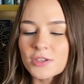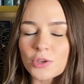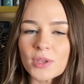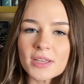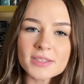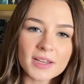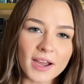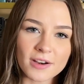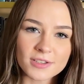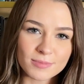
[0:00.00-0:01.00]
So he needs to
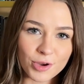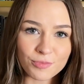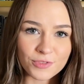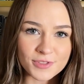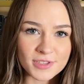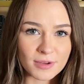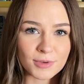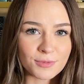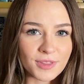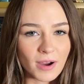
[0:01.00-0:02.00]
hire some help for the
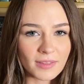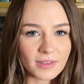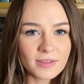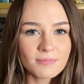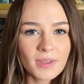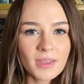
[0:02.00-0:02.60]
summer with Riley,